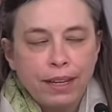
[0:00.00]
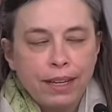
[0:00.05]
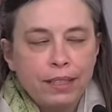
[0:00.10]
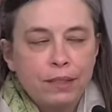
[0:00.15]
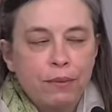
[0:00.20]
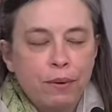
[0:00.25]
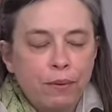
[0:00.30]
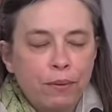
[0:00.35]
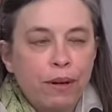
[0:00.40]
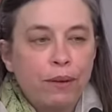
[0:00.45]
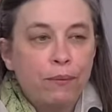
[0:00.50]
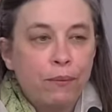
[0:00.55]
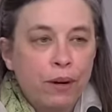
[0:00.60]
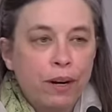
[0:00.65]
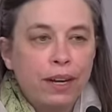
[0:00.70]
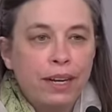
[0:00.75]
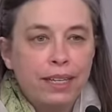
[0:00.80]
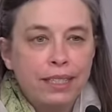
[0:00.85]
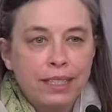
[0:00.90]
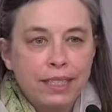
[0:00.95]
I guess,
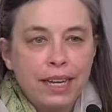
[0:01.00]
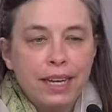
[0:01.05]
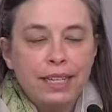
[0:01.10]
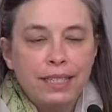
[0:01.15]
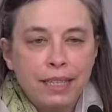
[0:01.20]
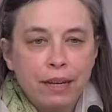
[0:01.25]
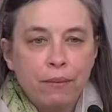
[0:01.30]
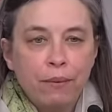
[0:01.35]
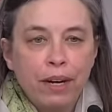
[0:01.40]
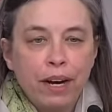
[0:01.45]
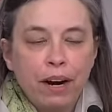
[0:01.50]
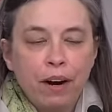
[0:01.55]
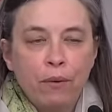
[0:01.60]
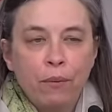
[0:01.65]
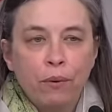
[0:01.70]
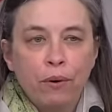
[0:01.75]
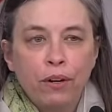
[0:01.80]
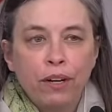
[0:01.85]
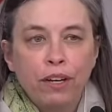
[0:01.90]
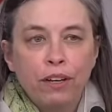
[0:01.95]
what I can say is that we are
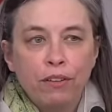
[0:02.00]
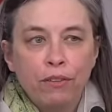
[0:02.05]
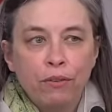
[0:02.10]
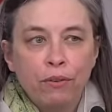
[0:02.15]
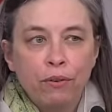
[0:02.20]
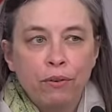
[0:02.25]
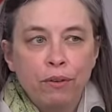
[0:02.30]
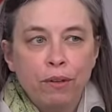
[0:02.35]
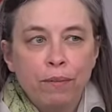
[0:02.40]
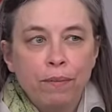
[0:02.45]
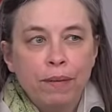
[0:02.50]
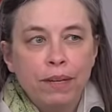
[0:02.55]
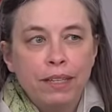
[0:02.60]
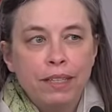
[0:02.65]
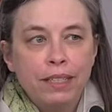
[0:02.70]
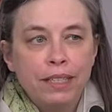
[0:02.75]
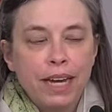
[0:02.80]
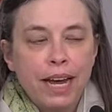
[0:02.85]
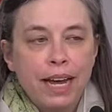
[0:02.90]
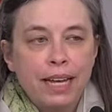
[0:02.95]
working through them,
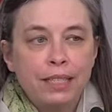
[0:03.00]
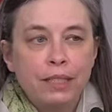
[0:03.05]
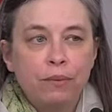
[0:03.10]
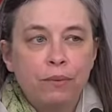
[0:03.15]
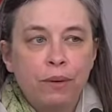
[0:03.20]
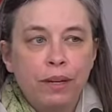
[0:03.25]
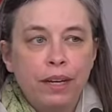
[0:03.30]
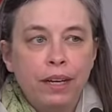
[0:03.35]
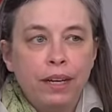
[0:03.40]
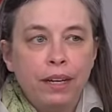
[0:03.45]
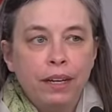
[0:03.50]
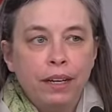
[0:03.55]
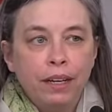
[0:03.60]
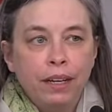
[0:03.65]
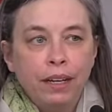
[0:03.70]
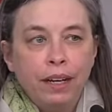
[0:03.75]
and as we